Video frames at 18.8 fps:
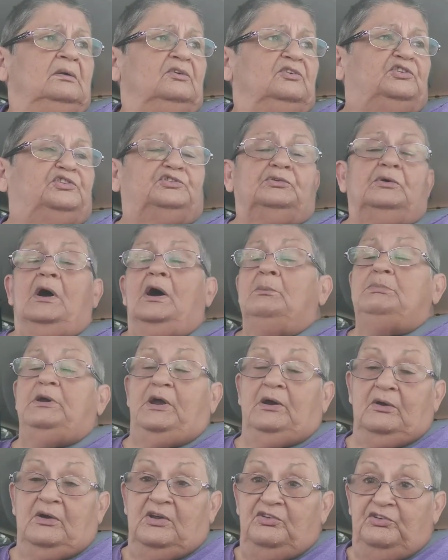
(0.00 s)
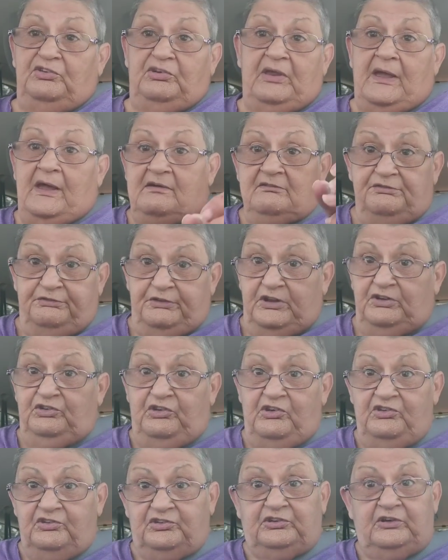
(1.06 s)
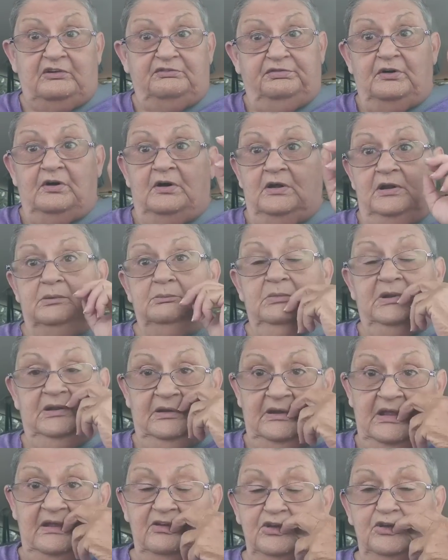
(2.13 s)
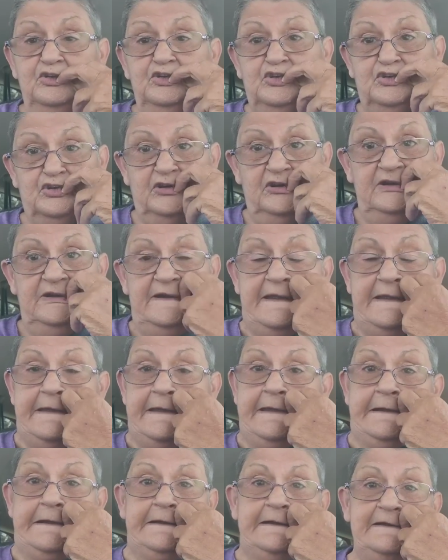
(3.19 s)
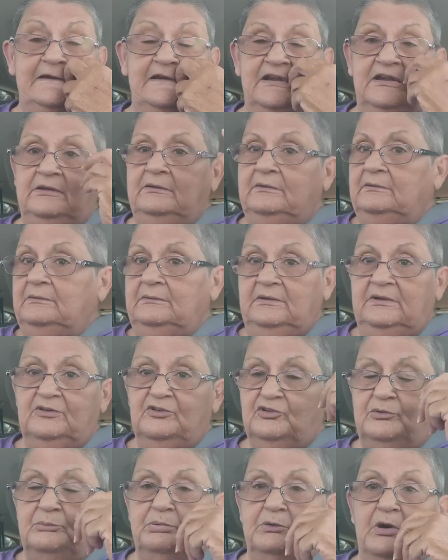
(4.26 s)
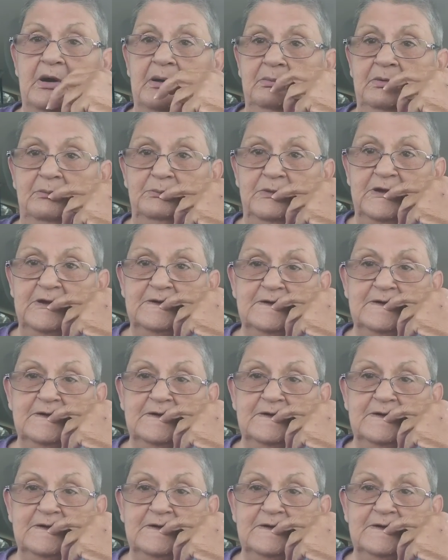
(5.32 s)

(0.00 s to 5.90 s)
strawberries have fuzzy stuff on them and that you shouldn't eat it, you know, there's a problem